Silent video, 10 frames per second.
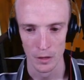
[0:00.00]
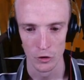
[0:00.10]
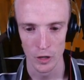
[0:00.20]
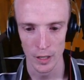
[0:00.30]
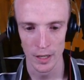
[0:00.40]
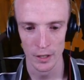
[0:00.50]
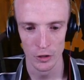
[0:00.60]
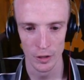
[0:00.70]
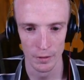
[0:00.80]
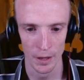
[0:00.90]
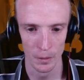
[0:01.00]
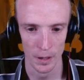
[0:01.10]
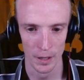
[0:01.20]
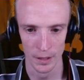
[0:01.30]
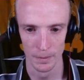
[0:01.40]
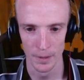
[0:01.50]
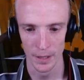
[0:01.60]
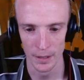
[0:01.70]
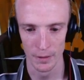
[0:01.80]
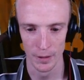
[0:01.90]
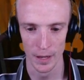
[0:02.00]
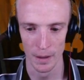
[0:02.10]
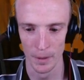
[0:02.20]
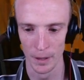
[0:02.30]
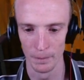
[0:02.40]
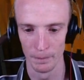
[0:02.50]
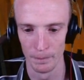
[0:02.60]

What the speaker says: chuck an energy on the Rayquaza. That's definitely happening.